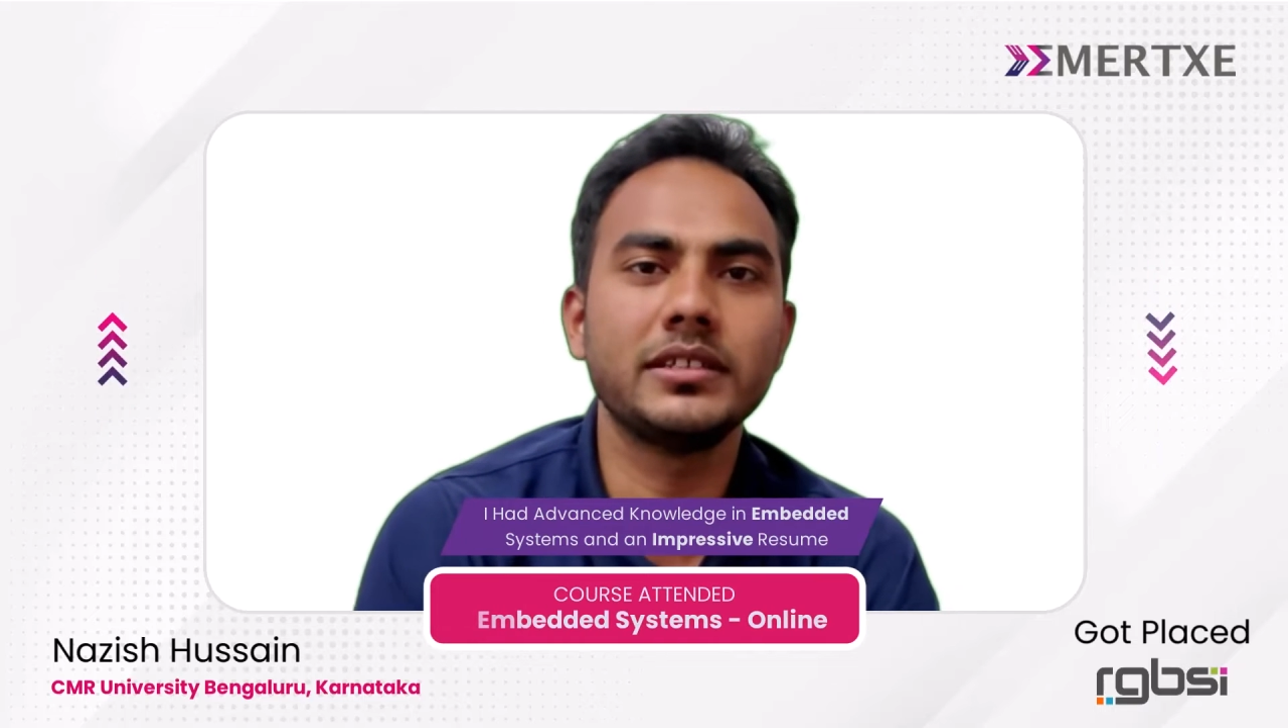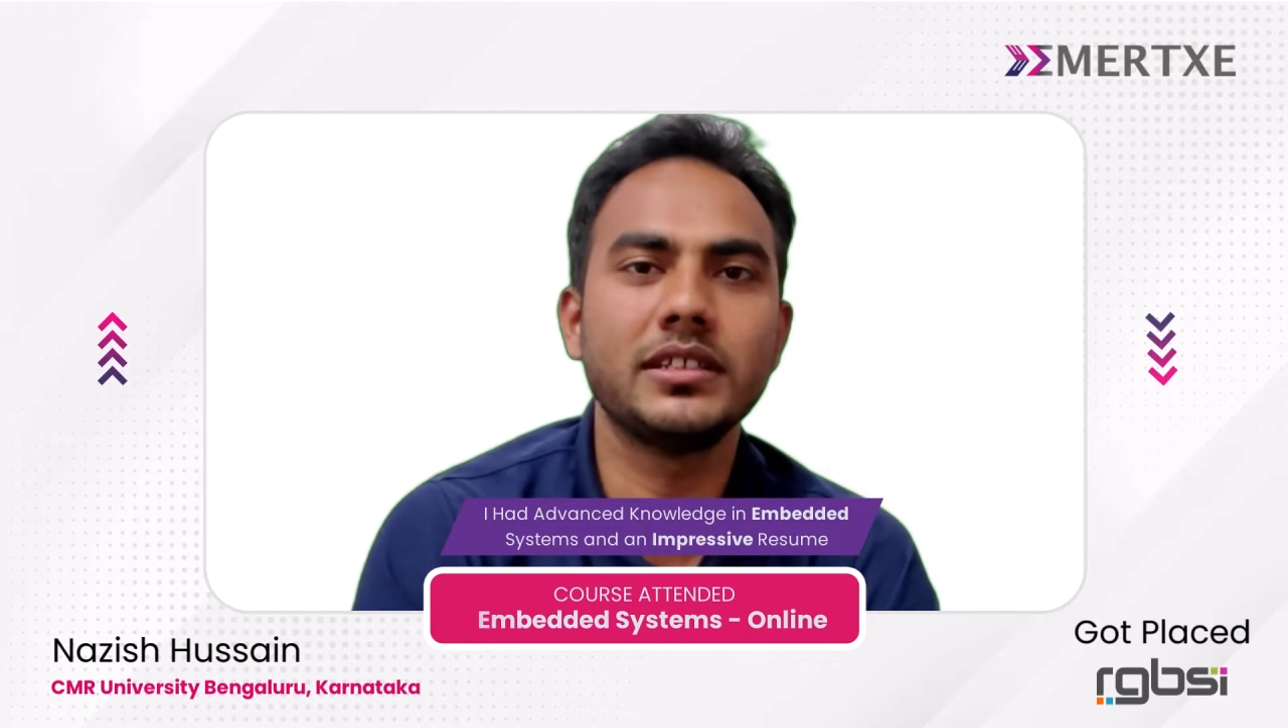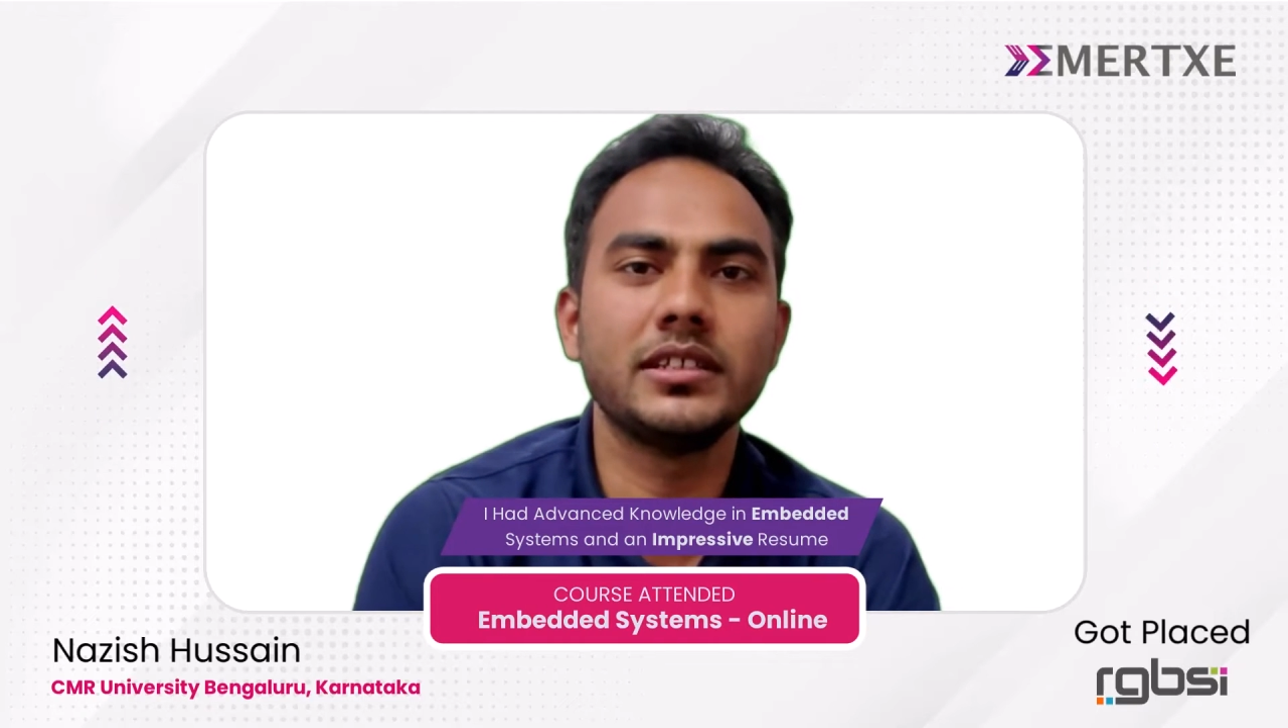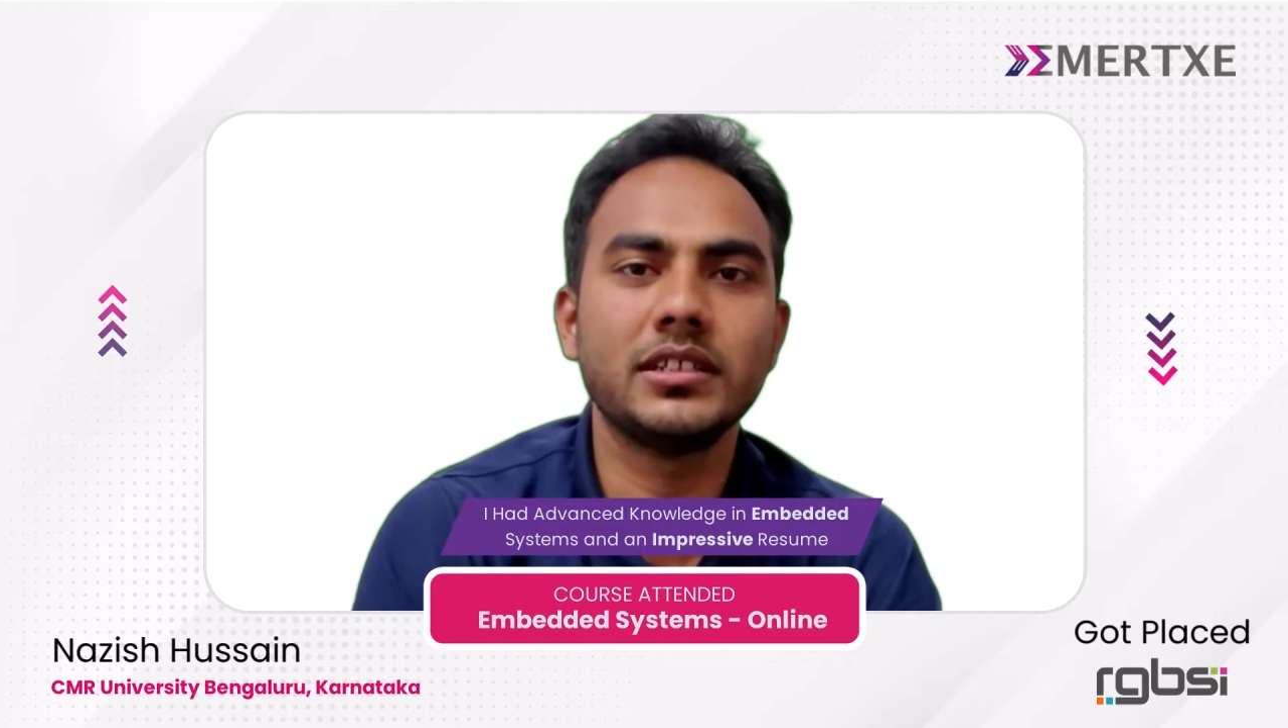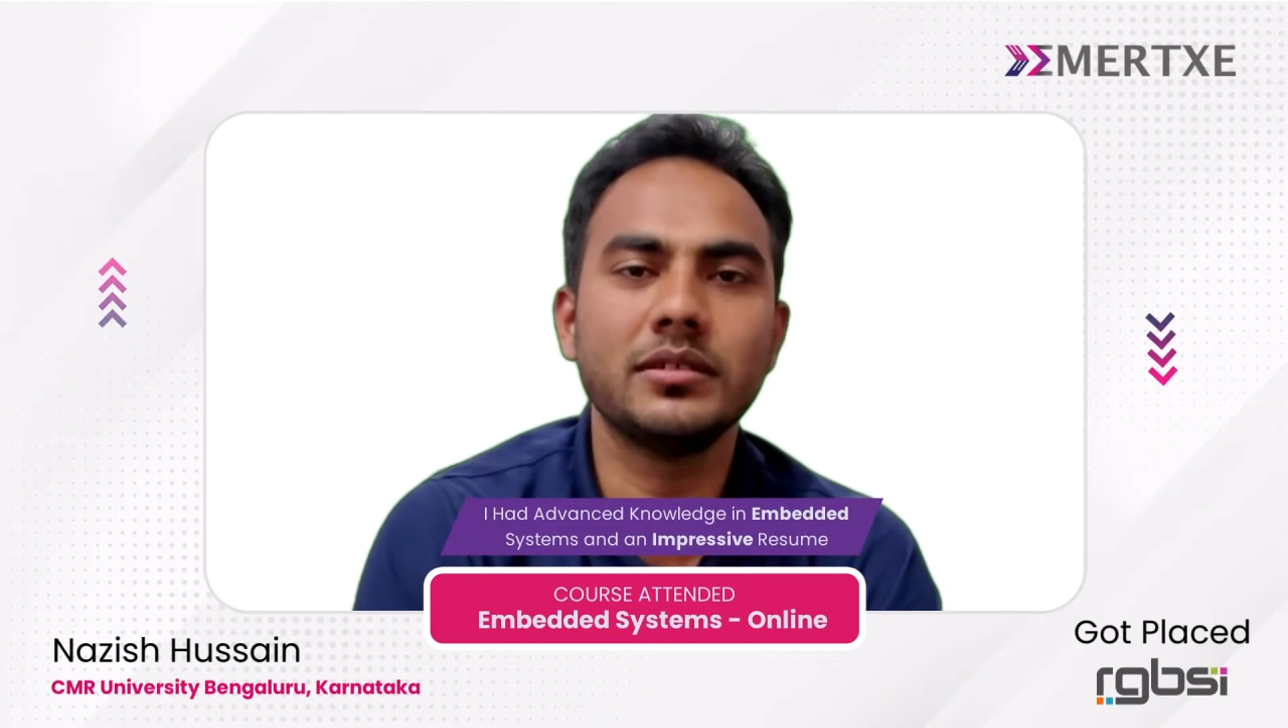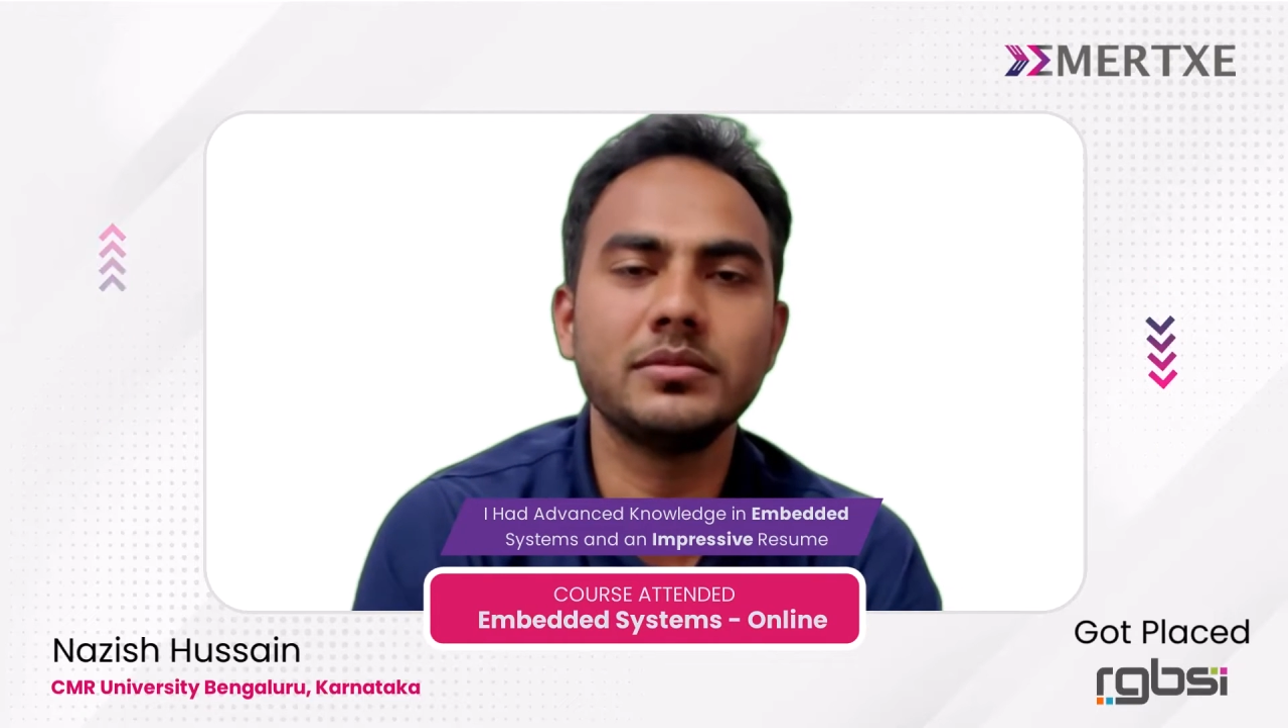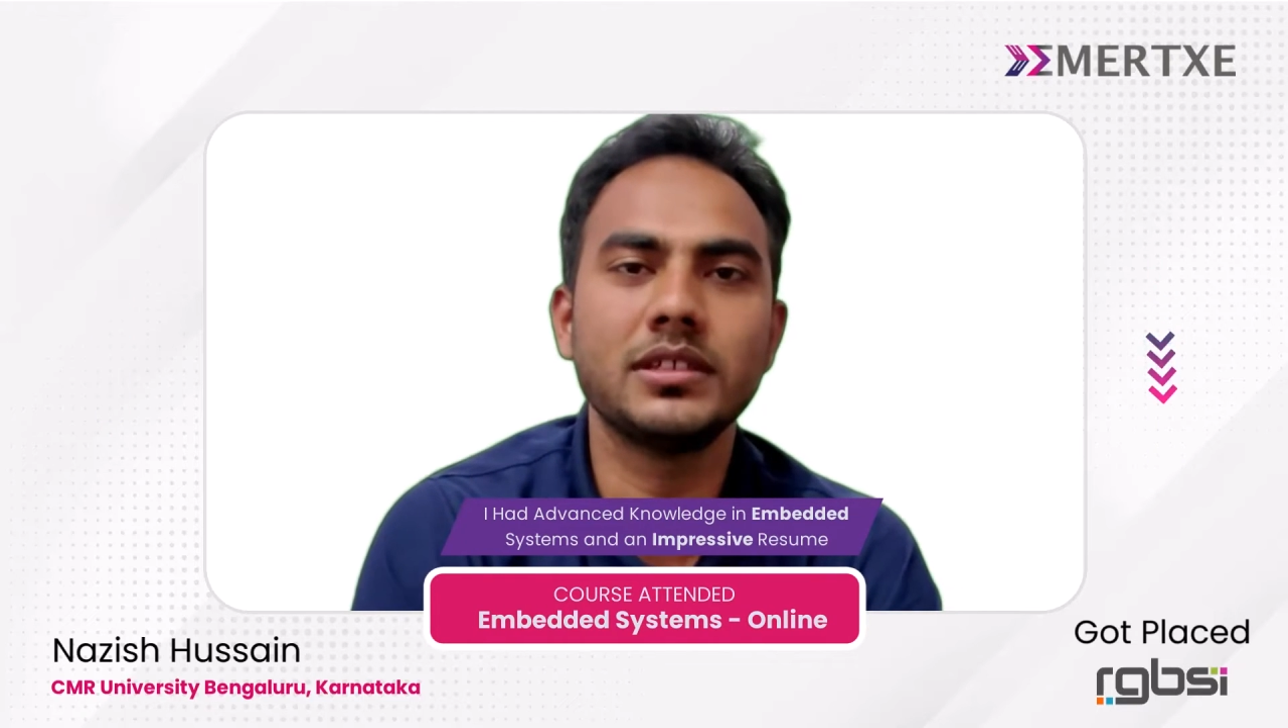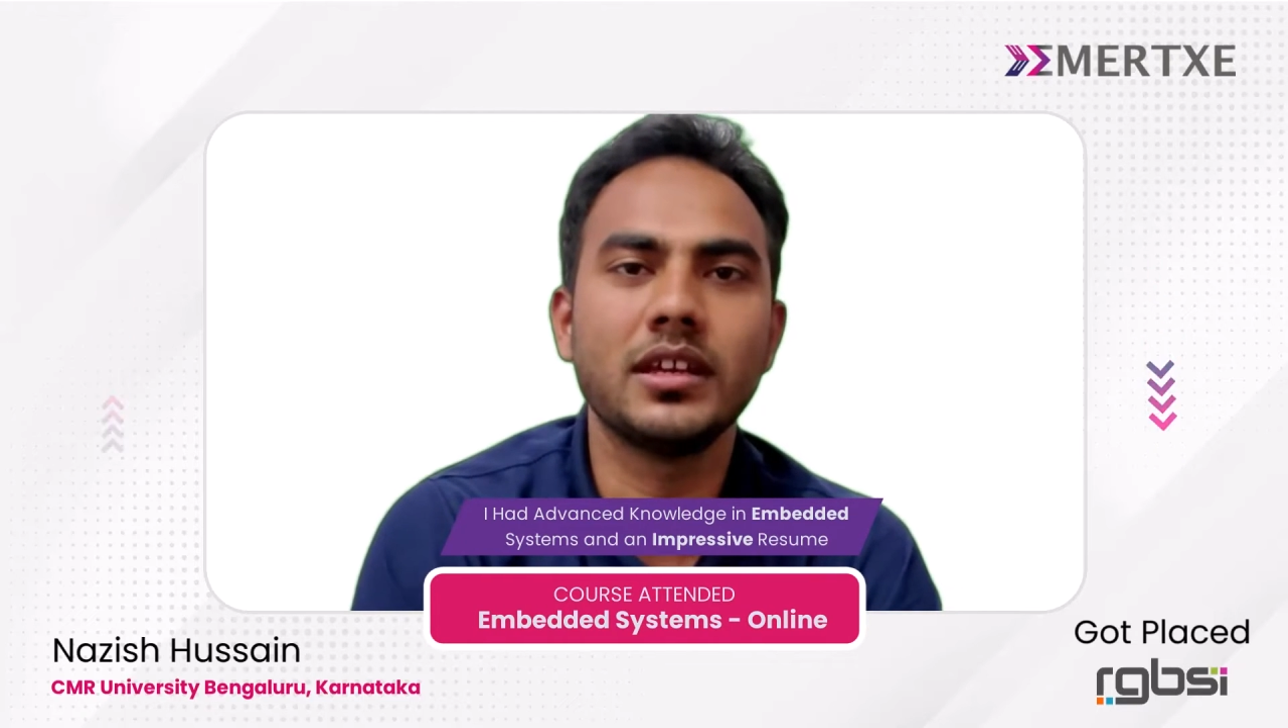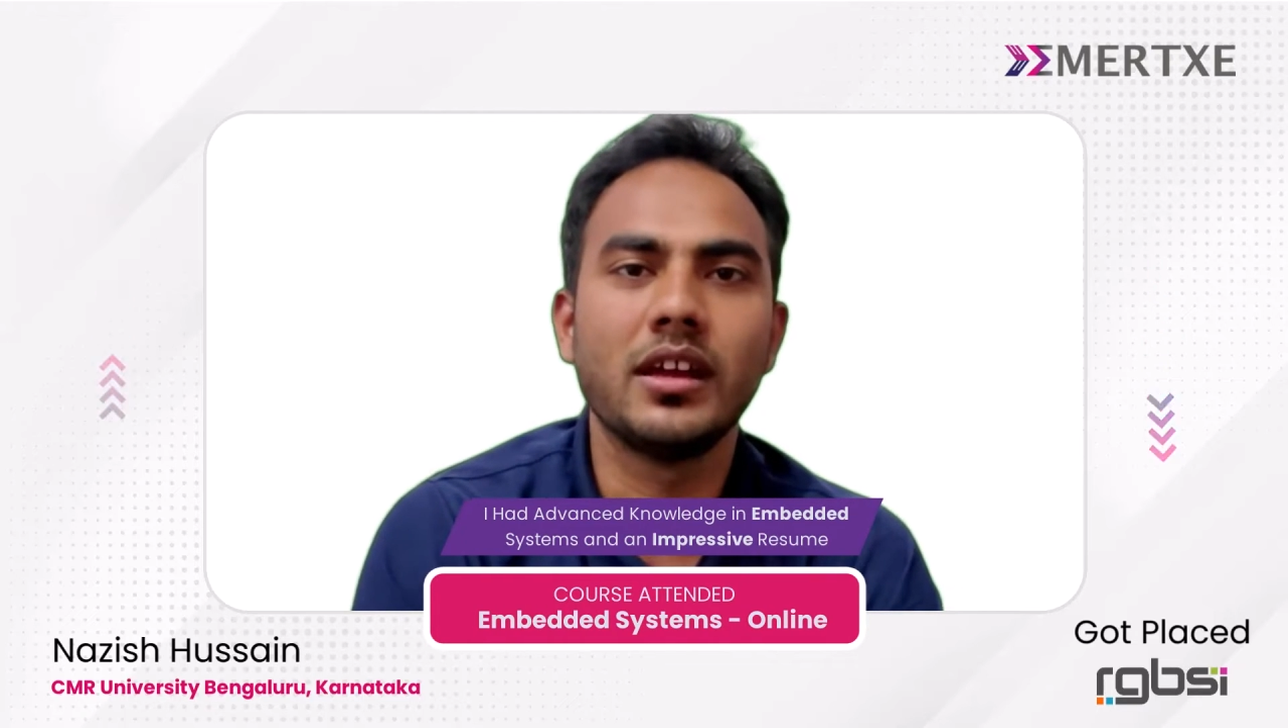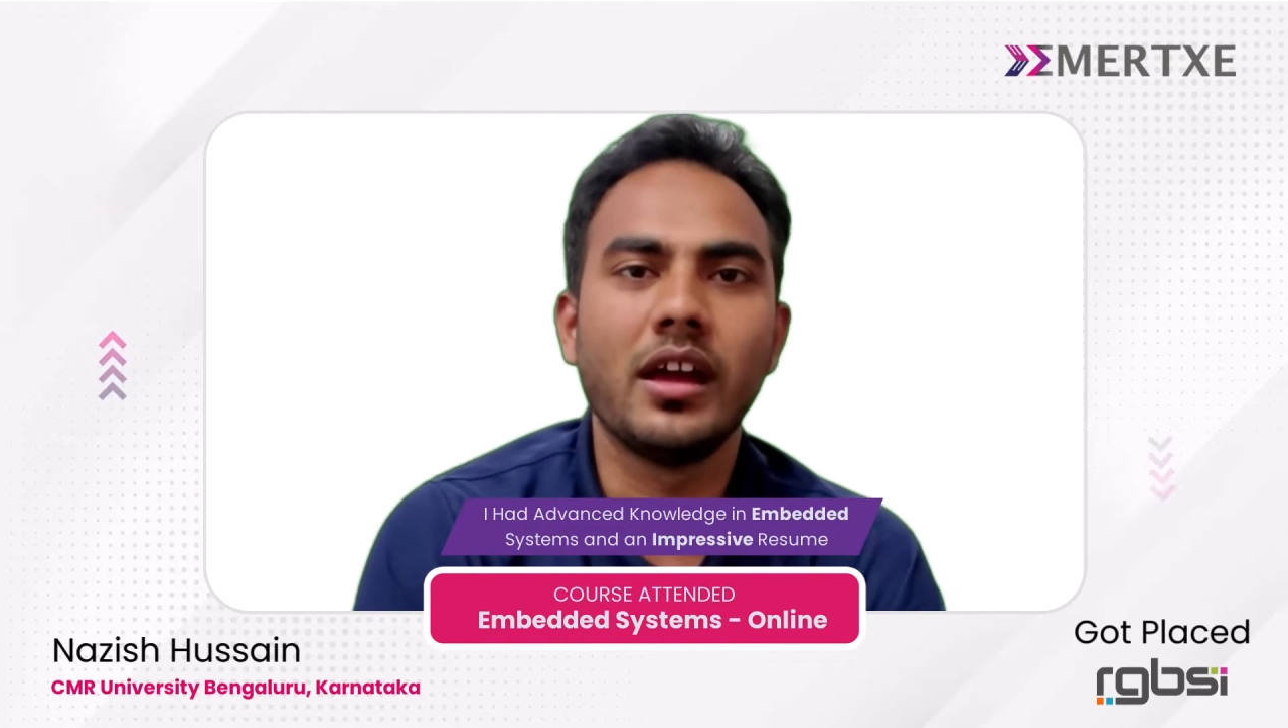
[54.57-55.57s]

systems